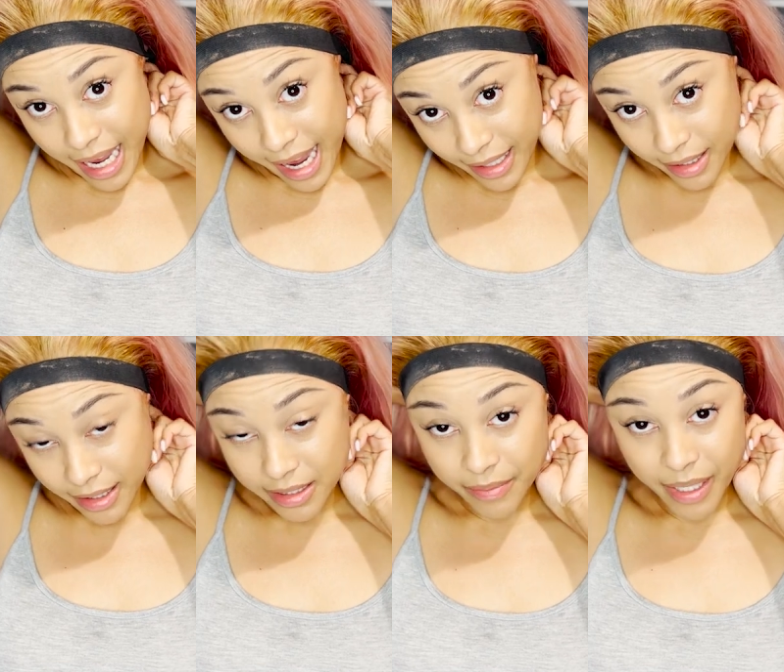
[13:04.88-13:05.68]
add
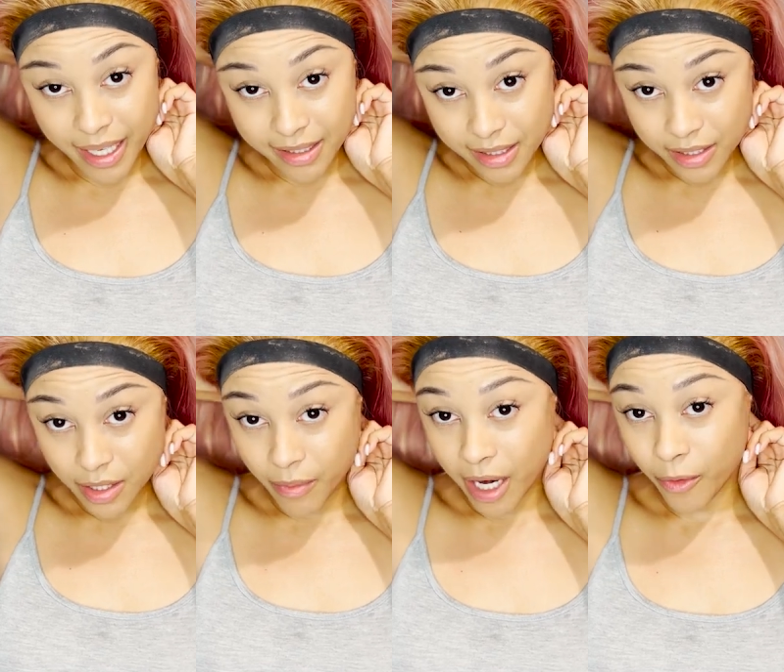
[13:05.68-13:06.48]
these bands to
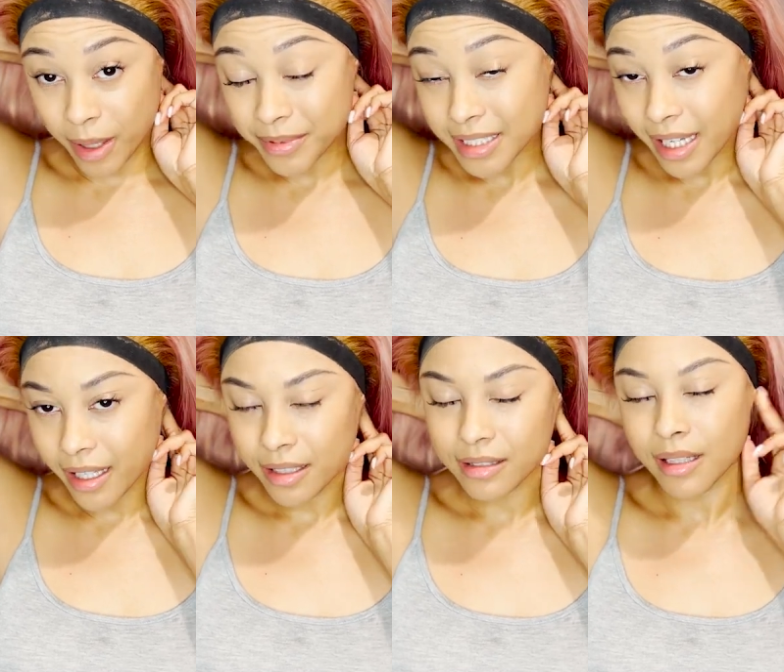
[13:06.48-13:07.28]
my
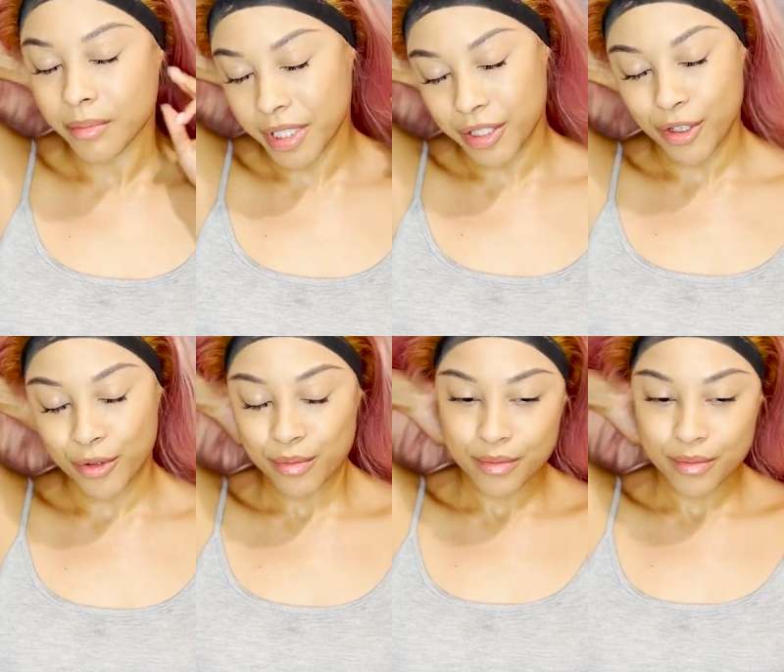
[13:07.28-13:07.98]
website, let me know.